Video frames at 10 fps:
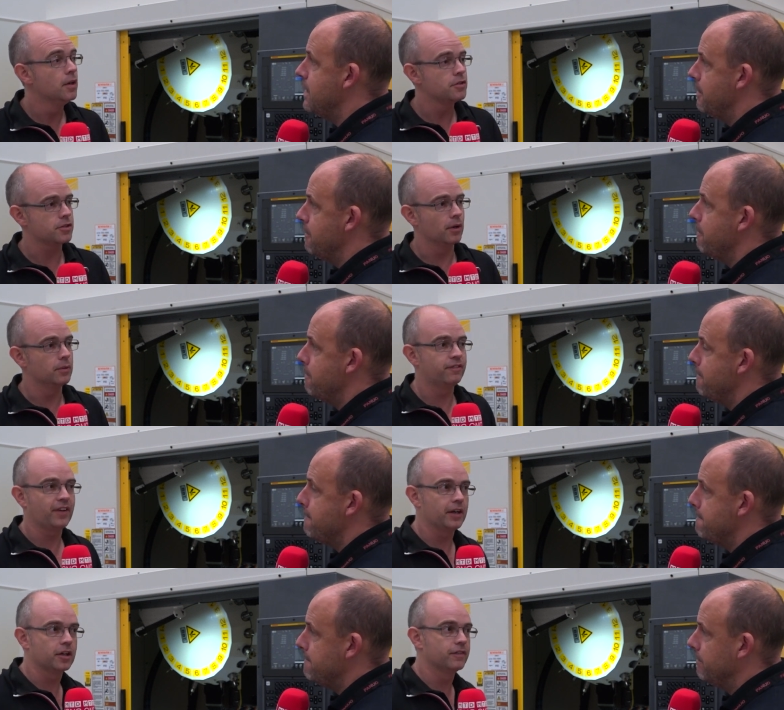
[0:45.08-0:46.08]
Speaker 1: So
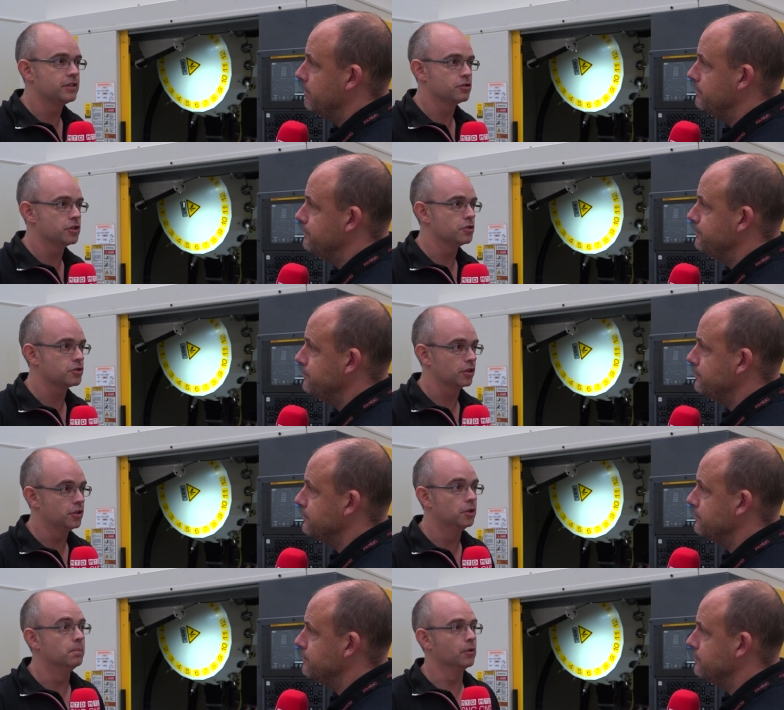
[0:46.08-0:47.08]
FANUC have introduced a
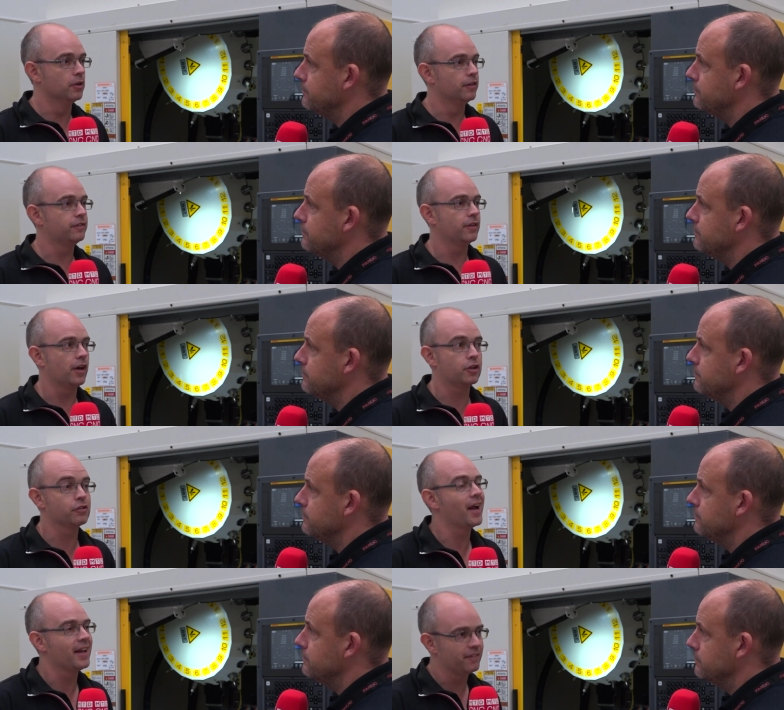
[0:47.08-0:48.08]
number of
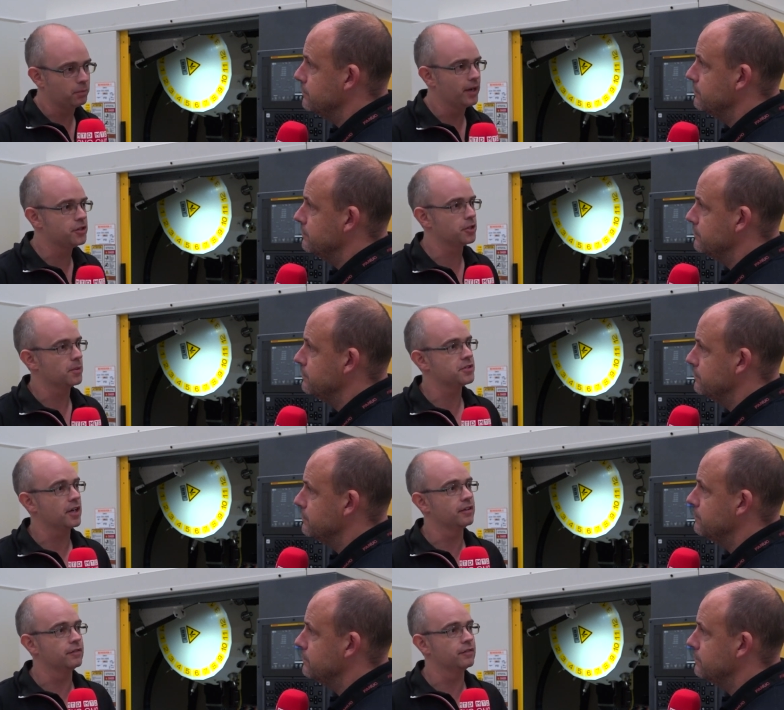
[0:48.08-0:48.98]
creative ways, shall we say,